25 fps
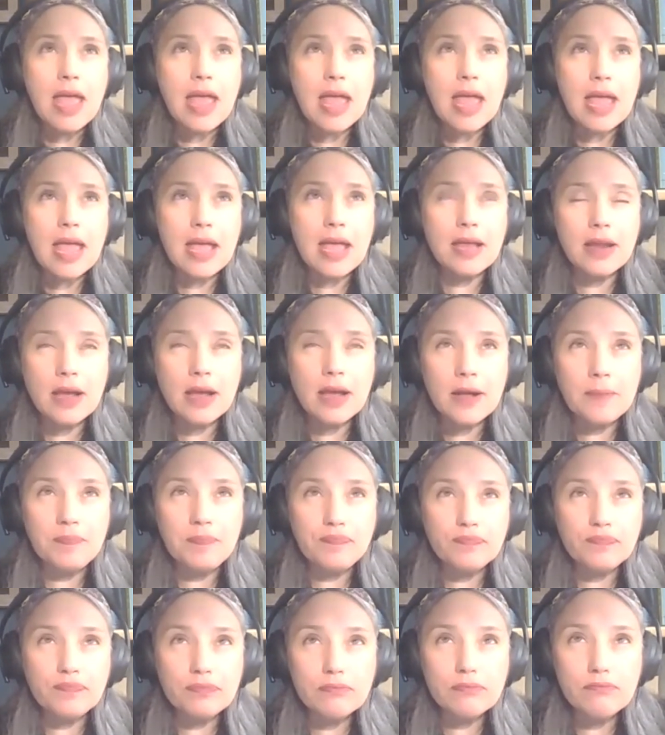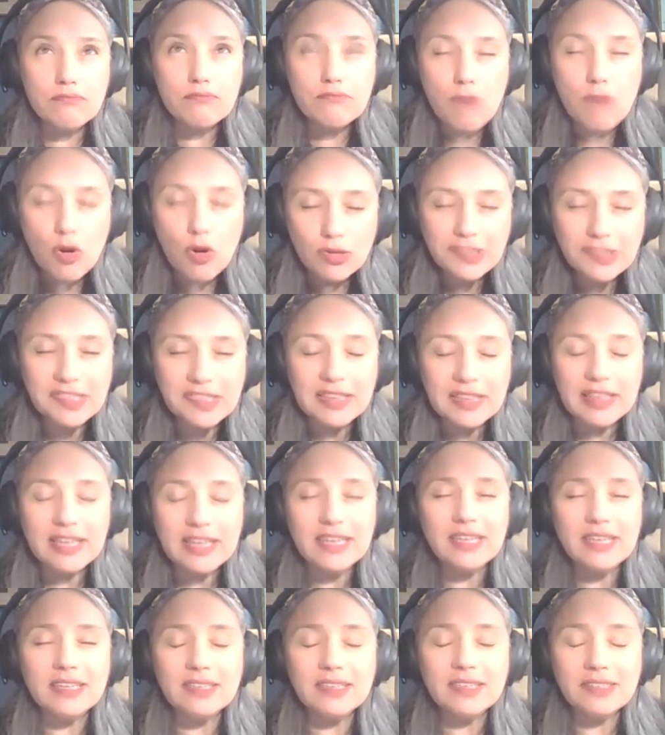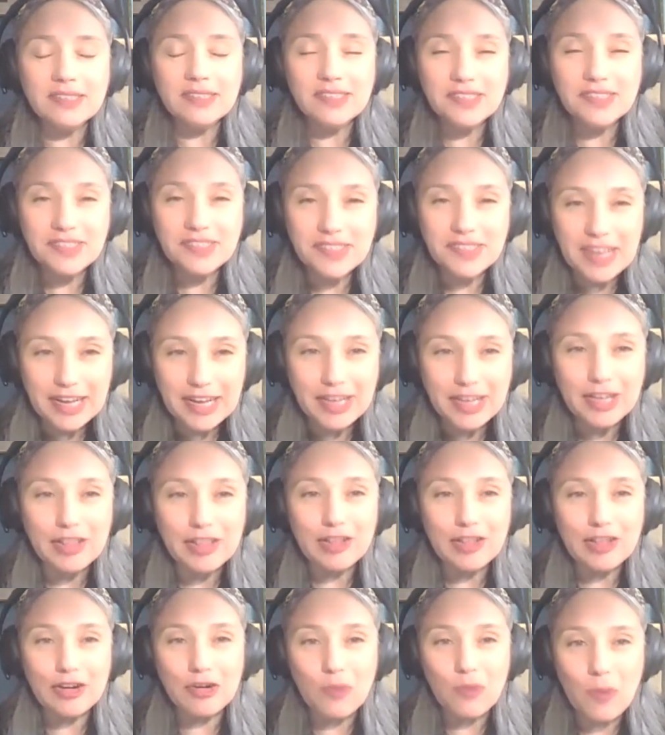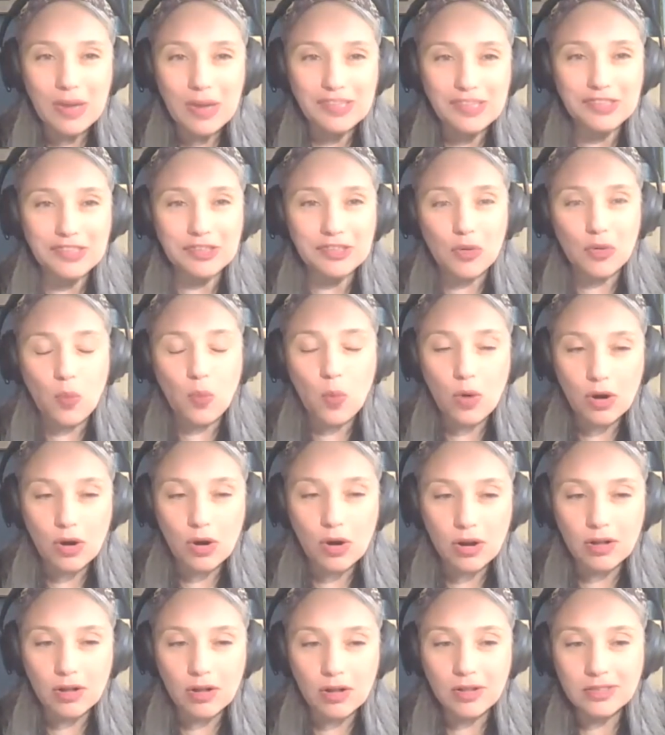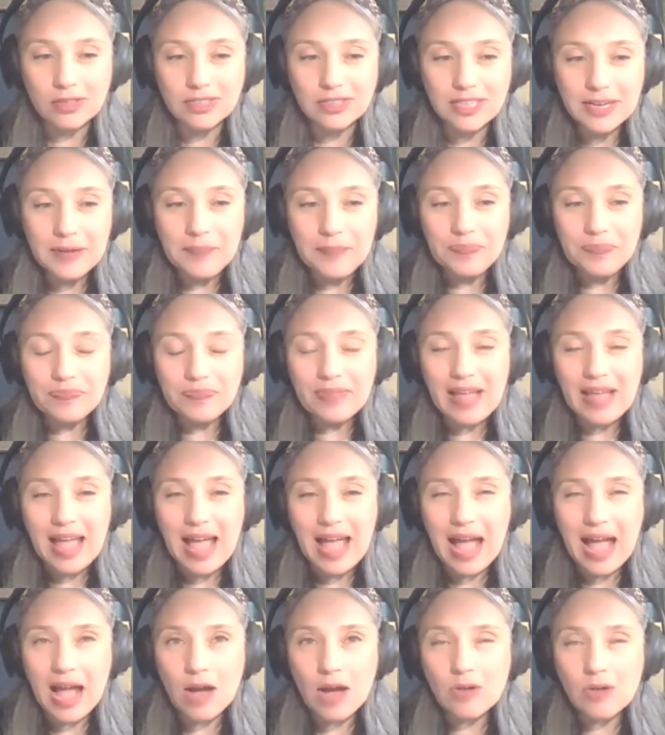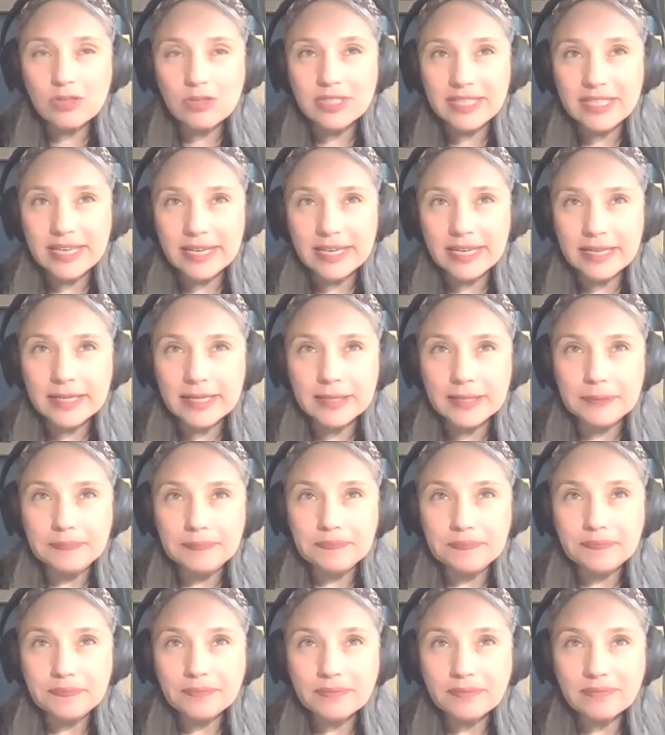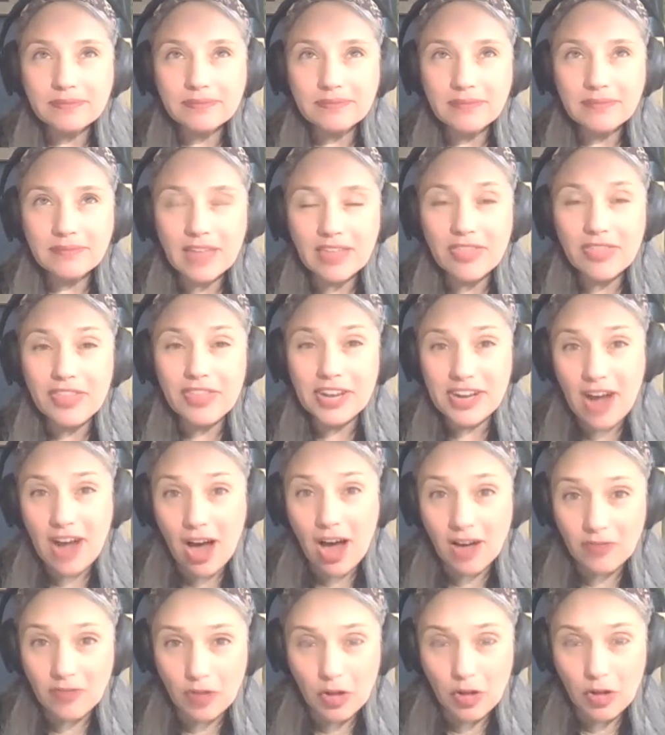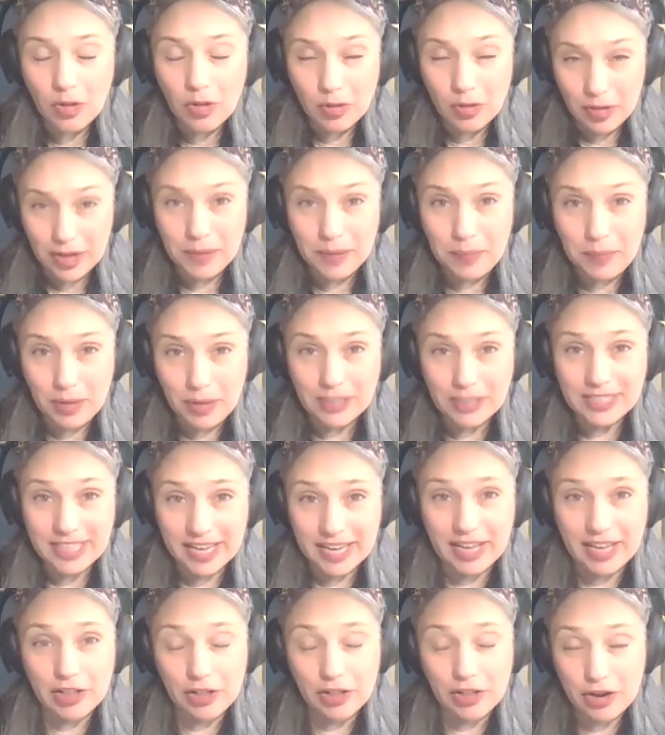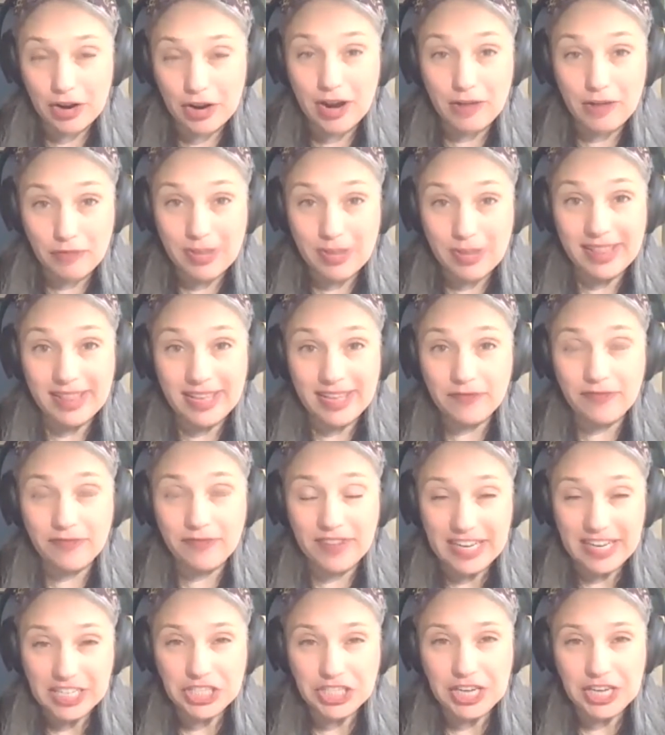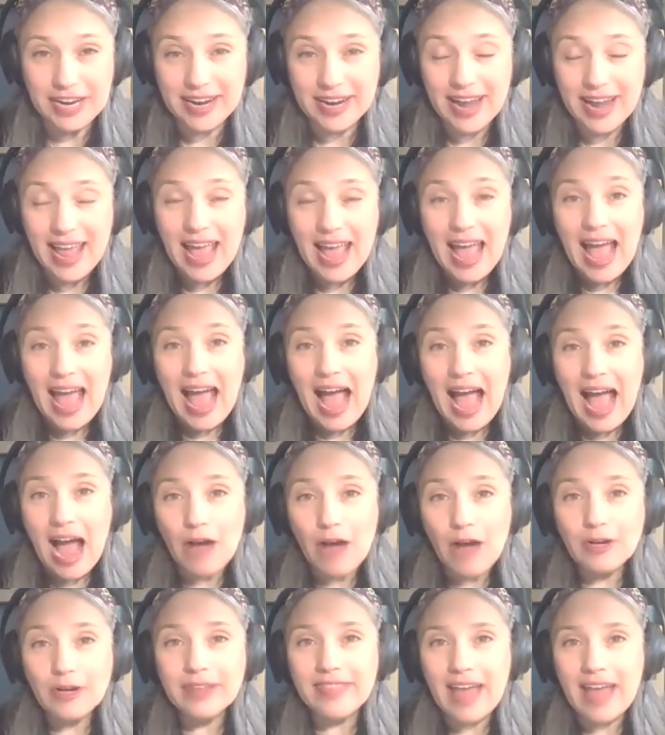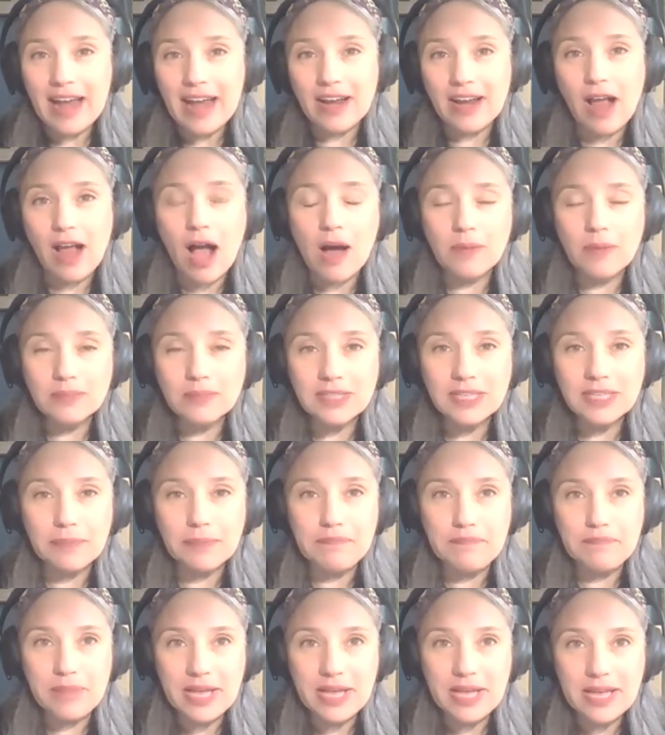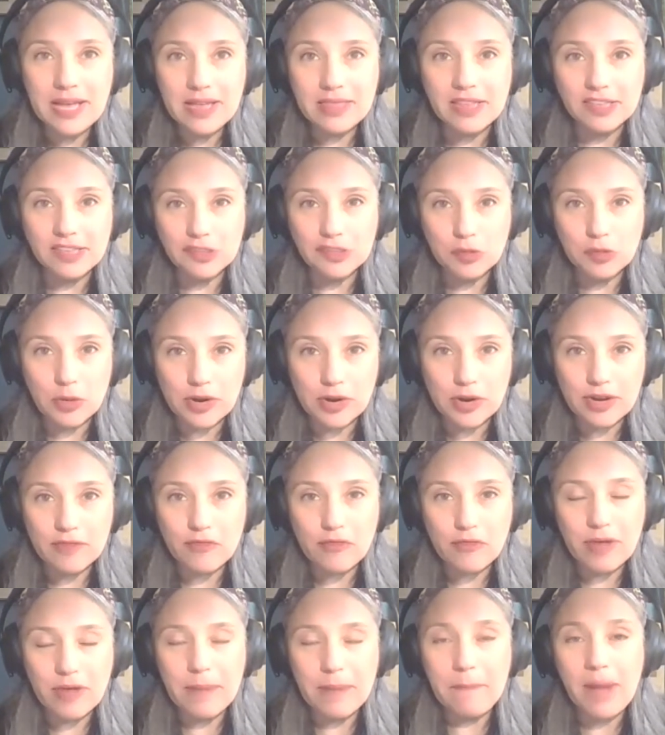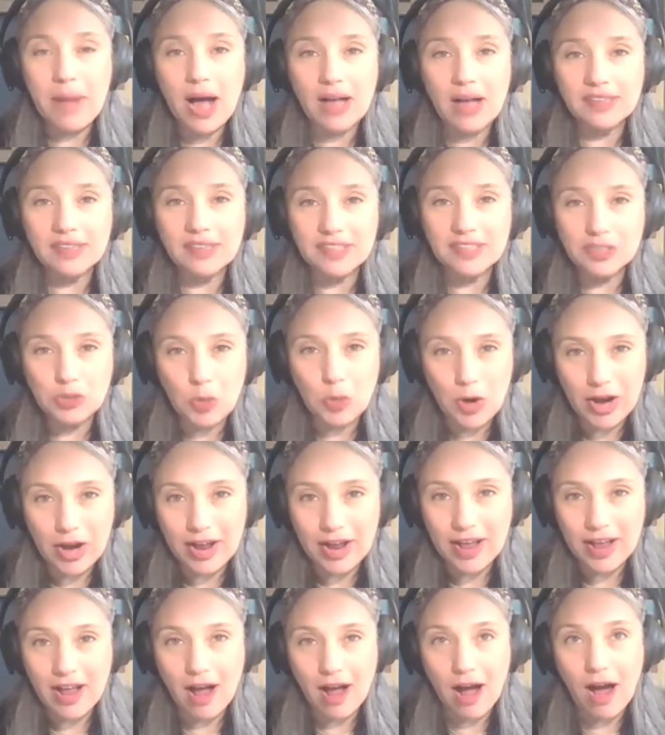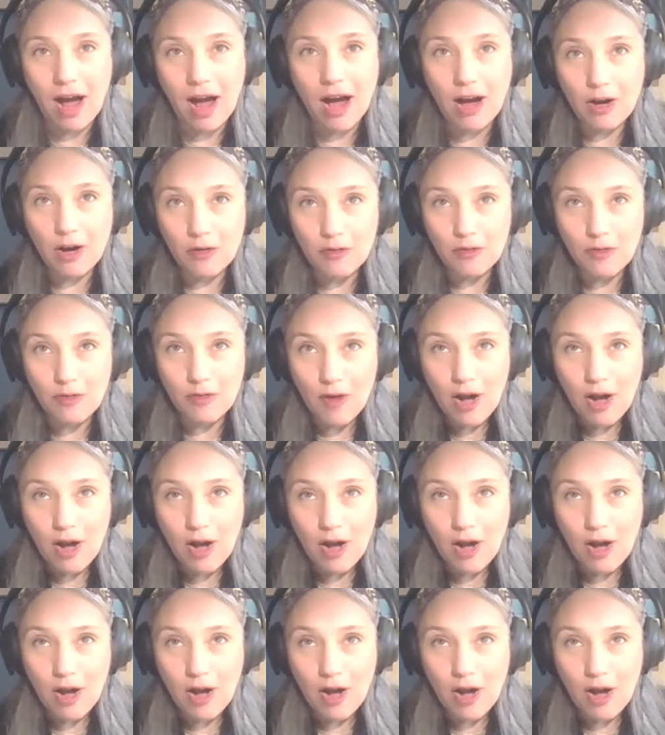in a mostly secular Western world, how did the novel in particular and really fiction how did that come to be the sort of repository of